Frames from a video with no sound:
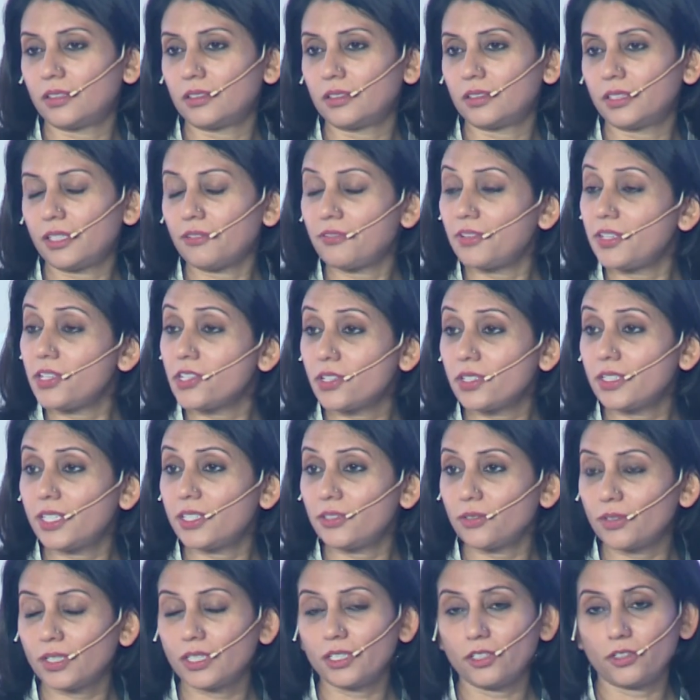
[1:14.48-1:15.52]
definition that you
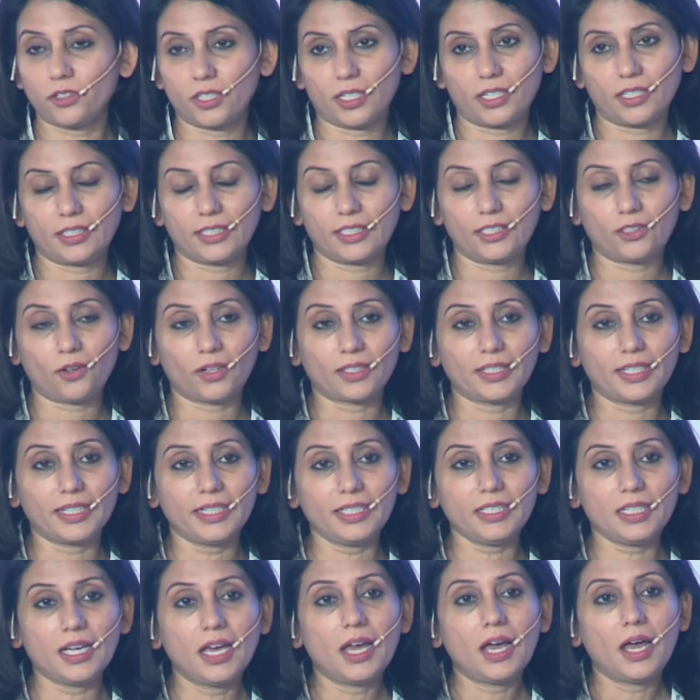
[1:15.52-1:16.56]
can read online,
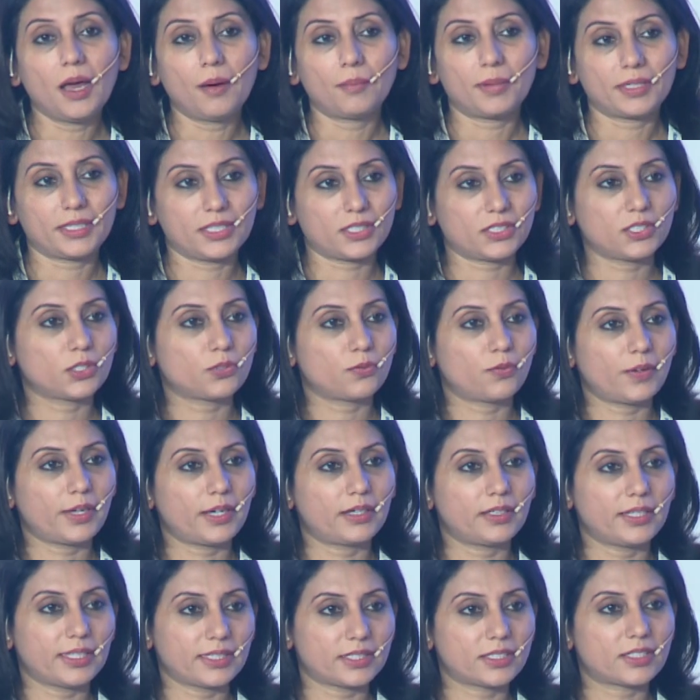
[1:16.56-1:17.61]
but this is where
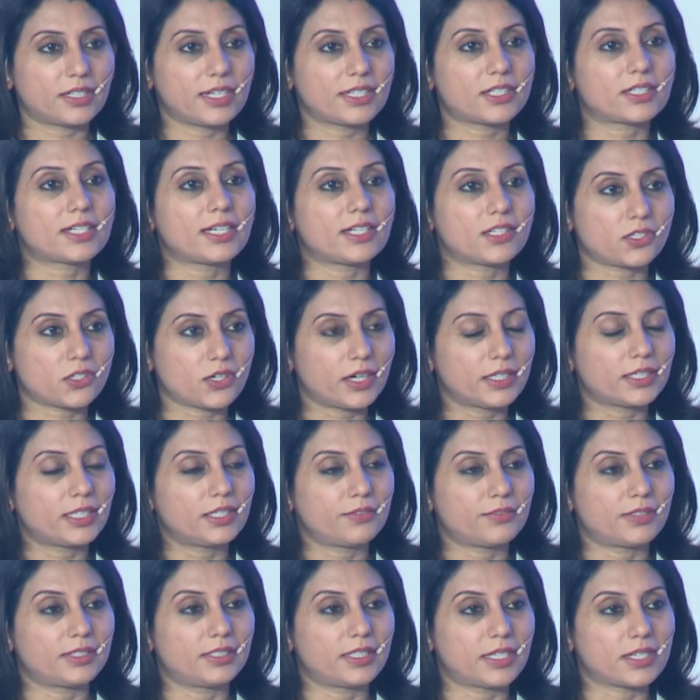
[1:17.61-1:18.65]
let's get started
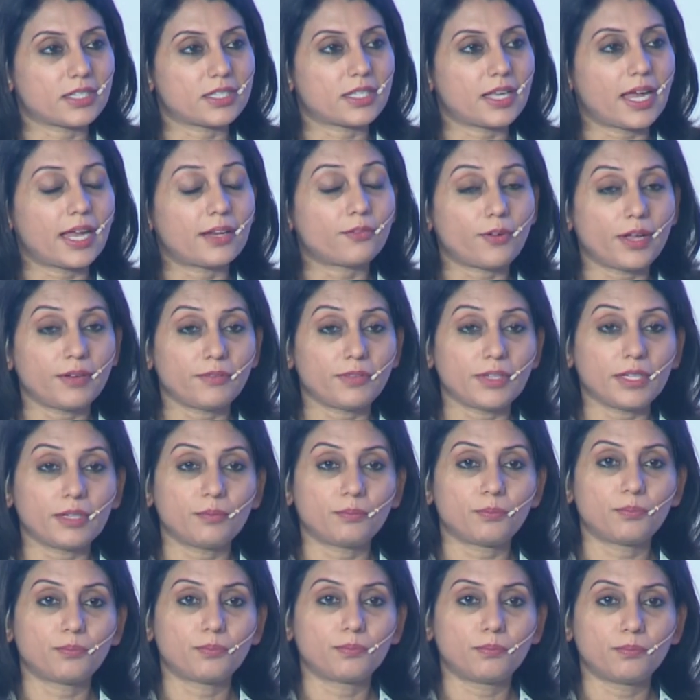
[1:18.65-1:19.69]
with this. And when
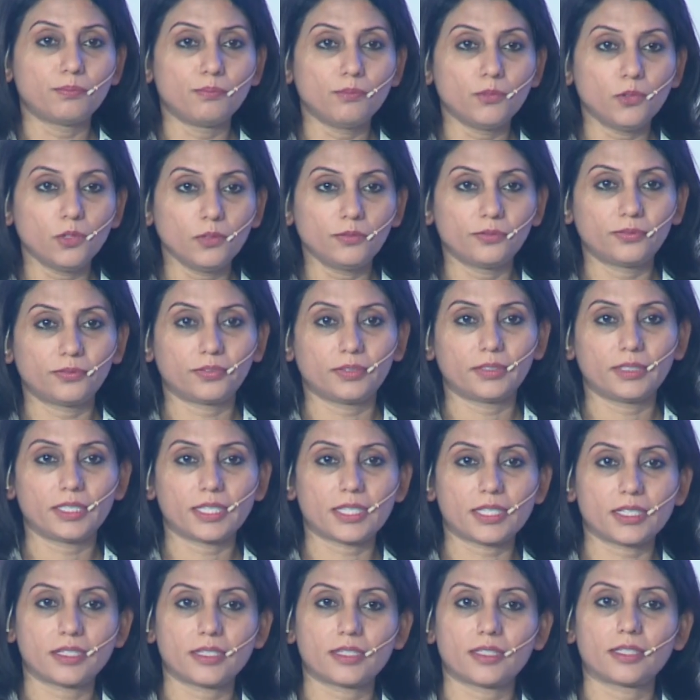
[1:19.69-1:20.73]
we move
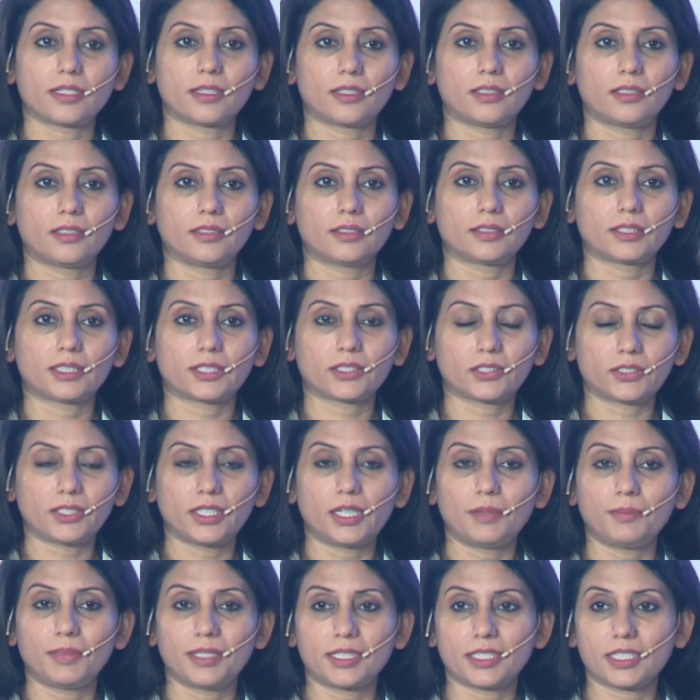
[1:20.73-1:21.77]
this
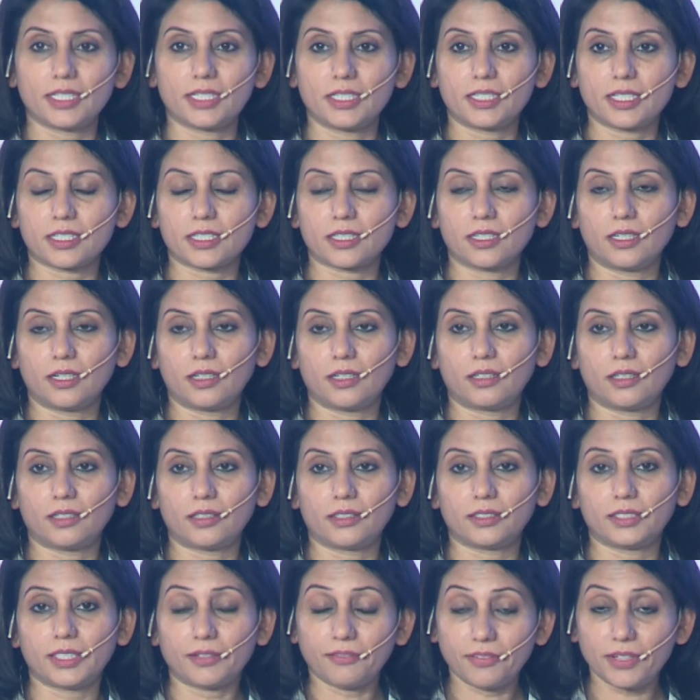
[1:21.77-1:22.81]
sustainability
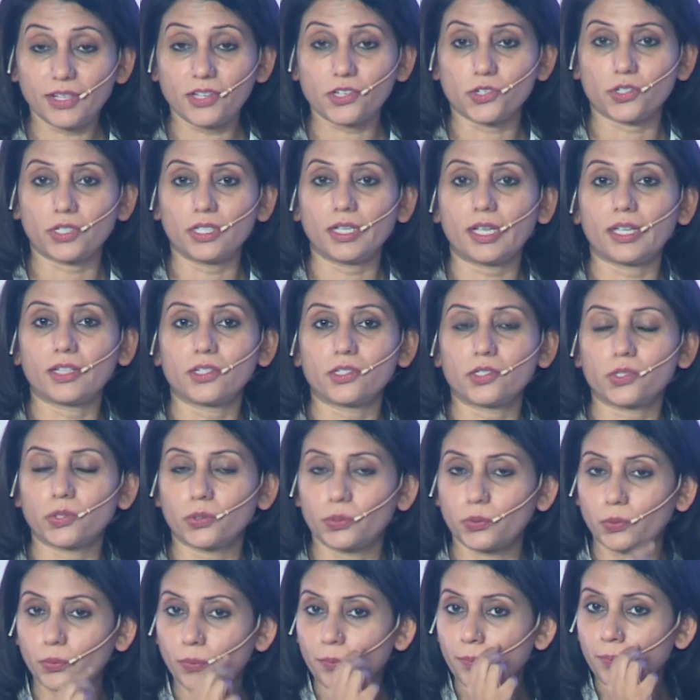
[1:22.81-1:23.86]
definition
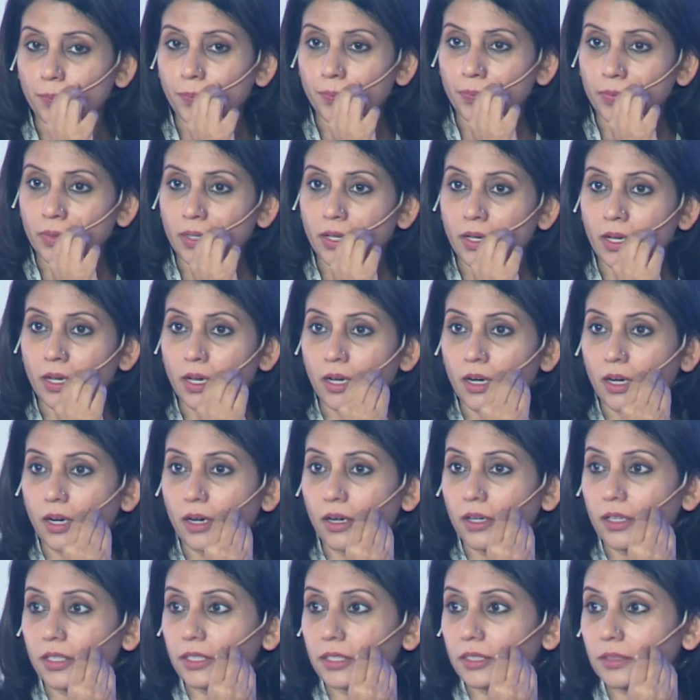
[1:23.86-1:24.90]
into,
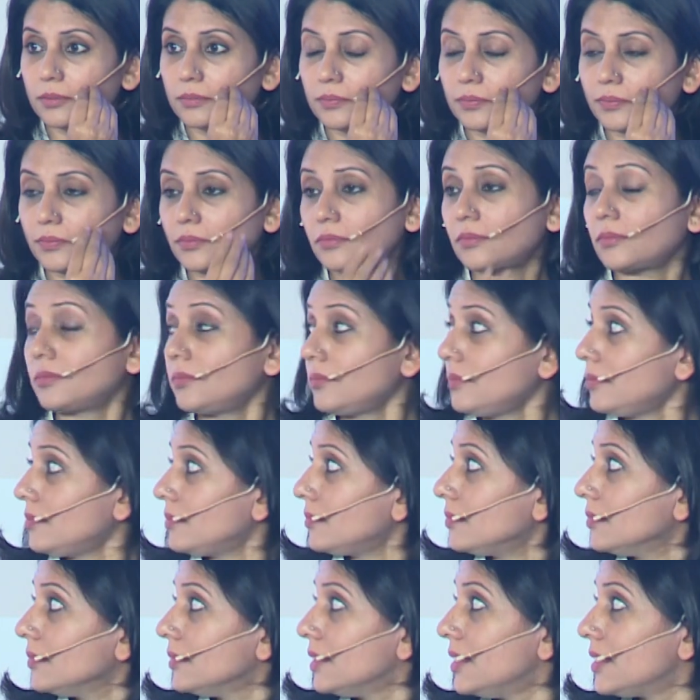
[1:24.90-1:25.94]
uh,
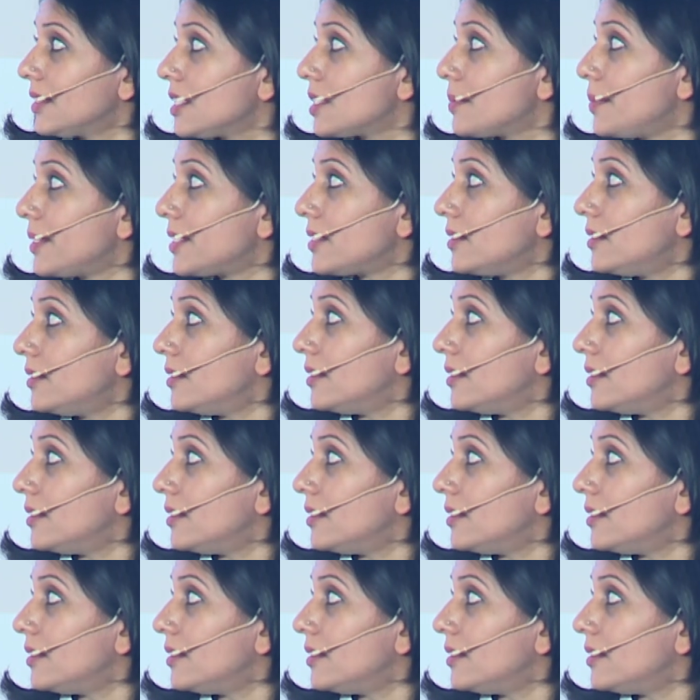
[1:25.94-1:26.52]
is this better?